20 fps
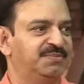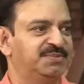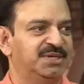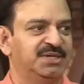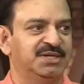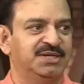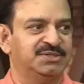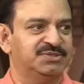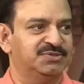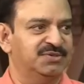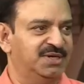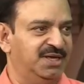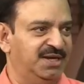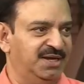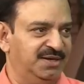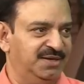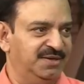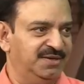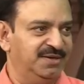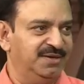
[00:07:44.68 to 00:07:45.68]
and they used to
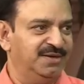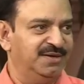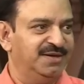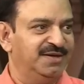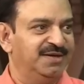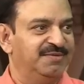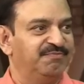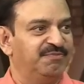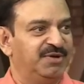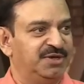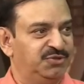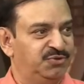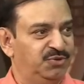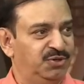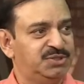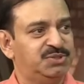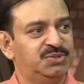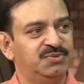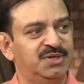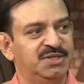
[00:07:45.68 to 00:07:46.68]
die. But
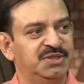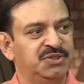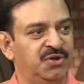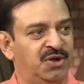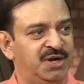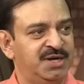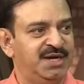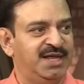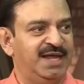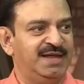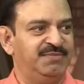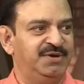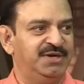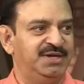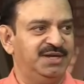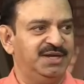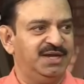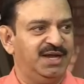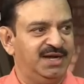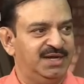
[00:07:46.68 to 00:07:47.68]
those who were
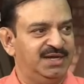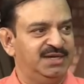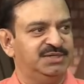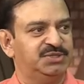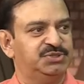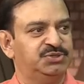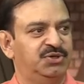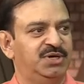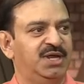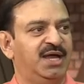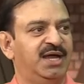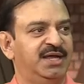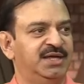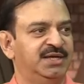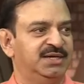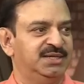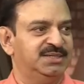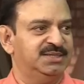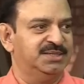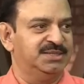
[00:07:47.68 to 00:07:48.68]
non-diabetic at least showed higher
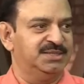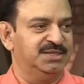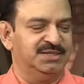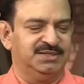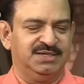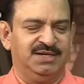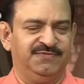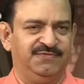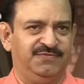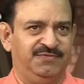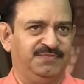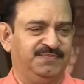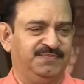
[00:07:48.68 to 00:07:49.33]
resistance. And so their,